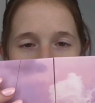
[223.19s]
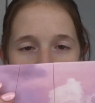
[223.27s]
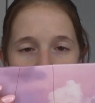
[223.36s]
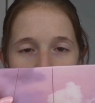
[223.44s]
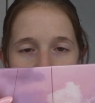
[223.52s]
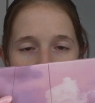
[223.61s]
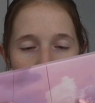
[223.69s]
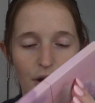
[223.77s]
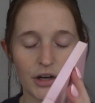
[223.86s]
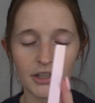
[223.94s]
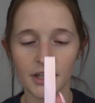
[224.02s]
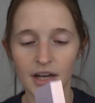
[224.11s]
it breaks
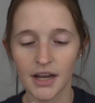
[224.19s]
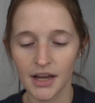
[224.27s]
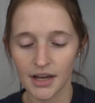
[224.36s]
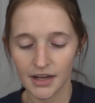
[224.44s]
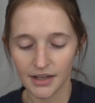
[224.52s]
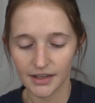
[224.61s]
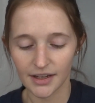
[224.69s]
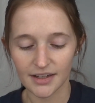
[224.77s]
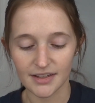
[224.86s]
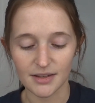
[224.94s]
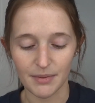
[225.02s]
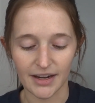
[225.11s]
apart because
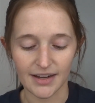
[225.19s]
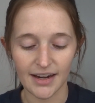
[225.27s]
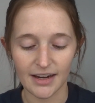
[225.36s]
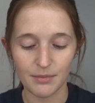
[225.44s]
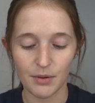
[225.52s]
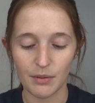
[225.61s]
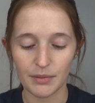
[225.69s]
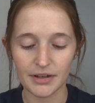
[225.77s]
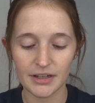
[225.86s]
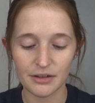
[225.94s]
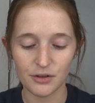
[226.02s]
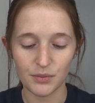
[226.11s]
it's magnetic, but what we're
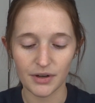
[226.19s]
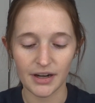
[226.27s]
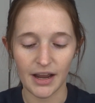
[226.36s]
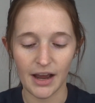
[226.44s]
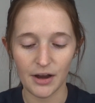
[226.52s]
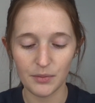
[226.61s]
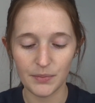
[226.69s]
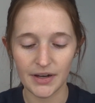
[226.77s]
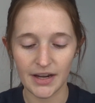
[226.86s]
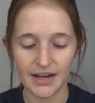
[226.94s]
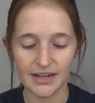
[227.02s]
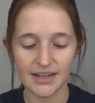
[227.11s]
gonna do is we're gonna open
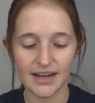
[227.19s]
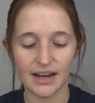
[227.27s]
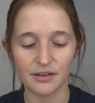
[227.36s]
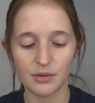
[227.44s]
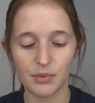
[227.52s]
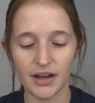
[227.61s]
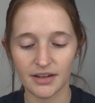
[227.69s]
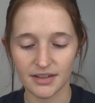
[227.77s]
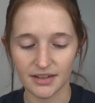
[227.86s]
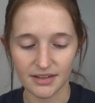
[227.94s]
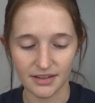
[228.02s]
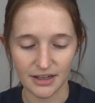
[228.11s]
it and take out the
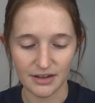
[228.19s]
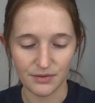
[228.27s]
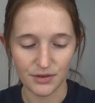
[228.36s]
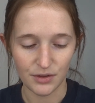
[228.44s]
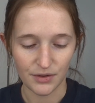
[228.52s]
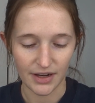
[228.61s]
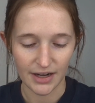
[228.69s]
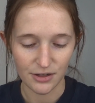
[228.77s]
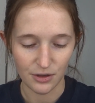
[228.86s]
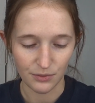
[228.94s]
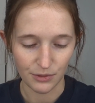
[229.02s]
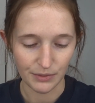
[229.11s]
plastic sleeve so that I
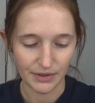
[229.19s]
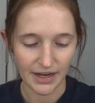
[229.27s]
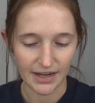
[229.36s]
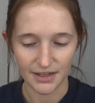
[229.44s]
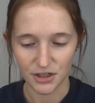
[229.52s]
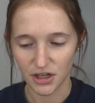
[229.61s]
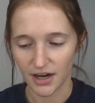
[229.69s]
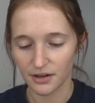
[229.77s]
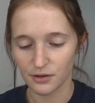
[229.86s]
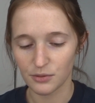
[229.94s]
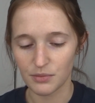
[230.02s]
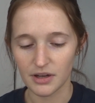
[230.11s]
don't ruin any
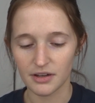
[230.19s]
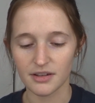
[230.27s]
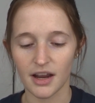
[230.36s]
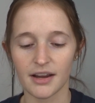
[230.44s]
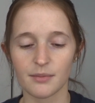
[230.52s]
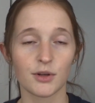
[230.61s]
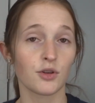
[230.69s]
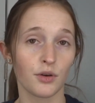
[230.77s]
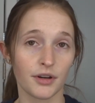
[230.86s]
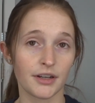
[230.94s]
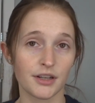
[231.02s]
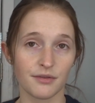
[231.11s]
shadows, because I am
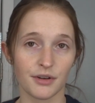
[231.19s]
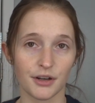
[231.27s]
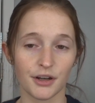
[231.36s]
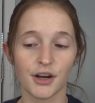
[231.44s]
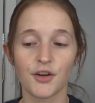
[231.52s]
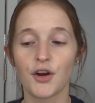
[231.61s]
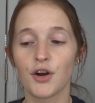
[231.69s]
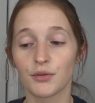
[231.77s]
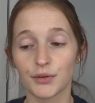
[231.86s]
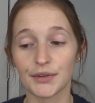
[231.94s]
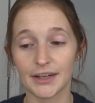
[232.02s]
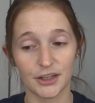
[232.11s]
notorious for
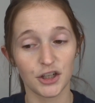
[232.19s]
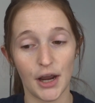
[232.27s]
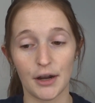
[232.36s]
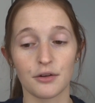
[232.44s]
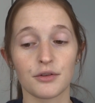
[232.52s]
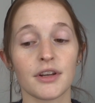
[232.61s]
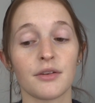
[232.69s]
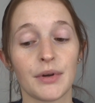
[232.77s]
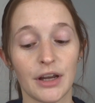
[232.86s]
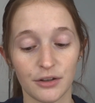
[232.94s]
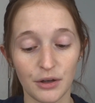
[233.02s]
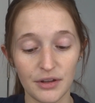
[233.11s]
ruining shadows, and we
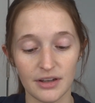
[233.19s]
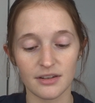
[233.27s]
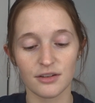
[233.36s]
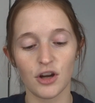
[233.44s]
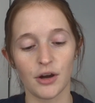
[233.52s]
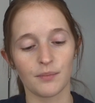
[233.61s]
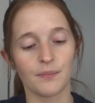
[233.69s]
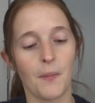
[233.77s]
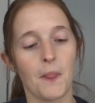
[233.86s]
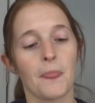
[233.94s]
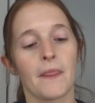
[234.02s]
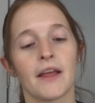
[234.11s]
all know this. So
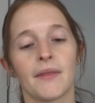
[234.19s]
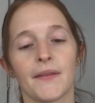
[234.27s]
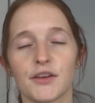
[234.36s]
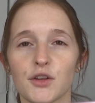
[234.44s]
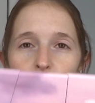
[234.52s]
this is